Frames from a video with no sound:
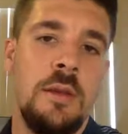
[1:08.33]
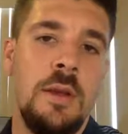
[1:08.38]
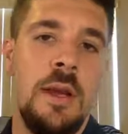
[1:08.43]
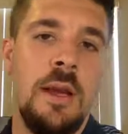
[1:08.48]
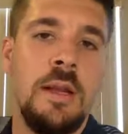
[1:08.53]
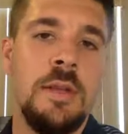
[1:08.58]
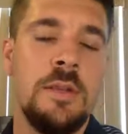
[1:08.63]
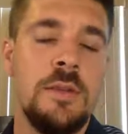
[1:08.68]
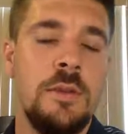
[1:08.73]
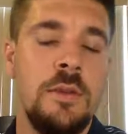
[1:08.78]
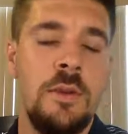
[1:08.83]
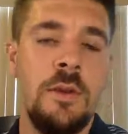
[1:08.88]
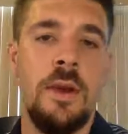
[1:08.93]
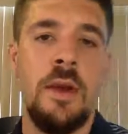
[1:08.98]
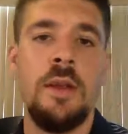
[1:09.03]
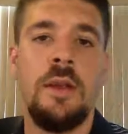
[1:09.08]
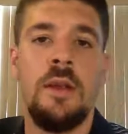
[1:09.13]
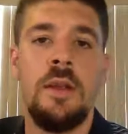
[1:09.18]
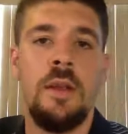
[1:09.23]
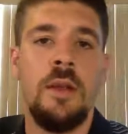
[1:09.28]
answer
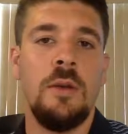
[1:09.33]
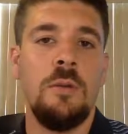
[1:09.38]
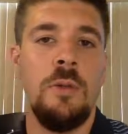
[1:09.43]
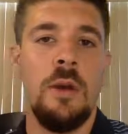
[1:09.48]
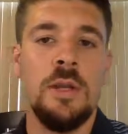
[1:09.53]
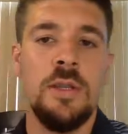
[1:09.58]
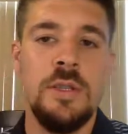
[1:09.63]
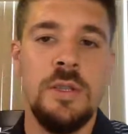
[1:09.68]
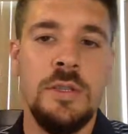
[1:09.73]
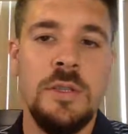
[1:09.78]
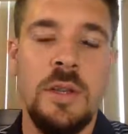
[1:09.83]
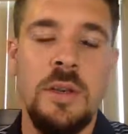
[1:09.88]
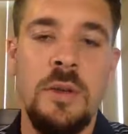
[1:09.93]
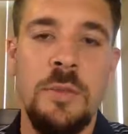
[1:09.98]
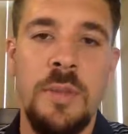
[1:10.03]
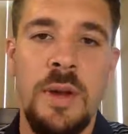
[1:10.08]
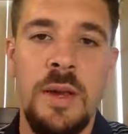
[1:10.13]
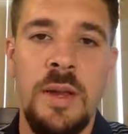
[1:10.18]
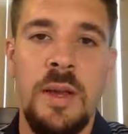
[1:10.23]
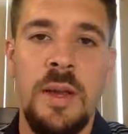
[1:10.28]
any questions that you
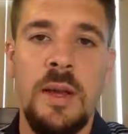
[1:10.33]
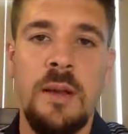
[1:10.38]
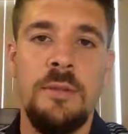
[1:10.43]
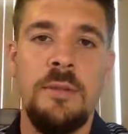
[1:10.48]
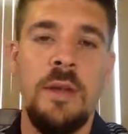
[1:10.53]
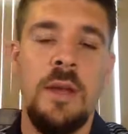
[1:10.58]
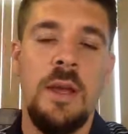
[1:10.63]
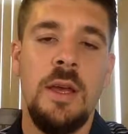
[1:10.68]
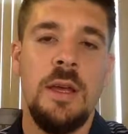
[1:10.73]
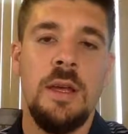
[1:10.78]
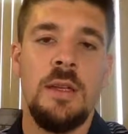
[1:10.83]
might have.